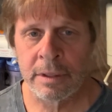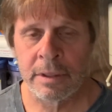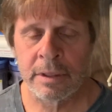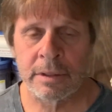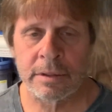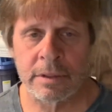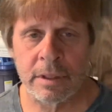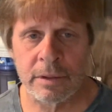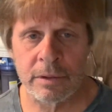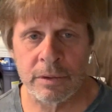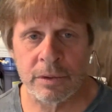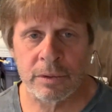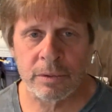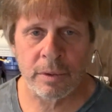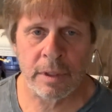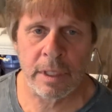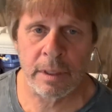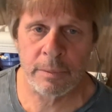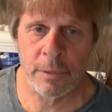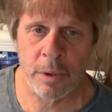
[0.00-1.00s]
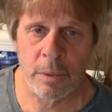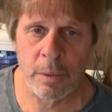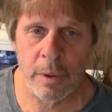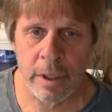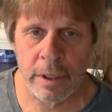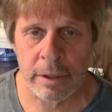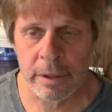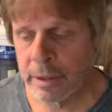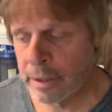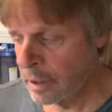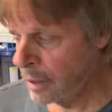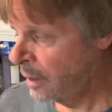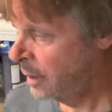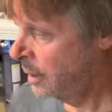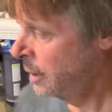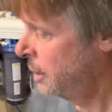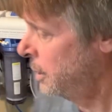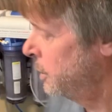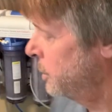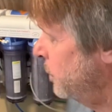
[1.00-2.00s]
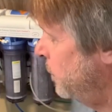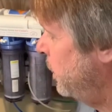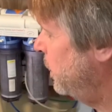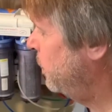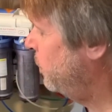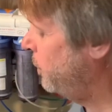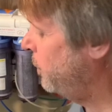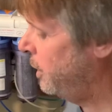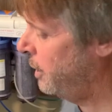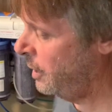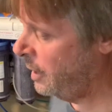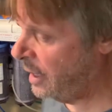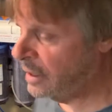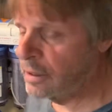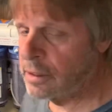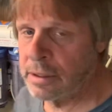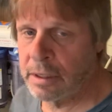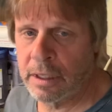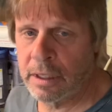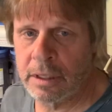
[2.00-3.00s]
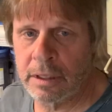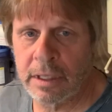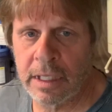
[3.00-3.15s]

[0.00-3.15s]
because they can throw out more water. So anyway, that's it.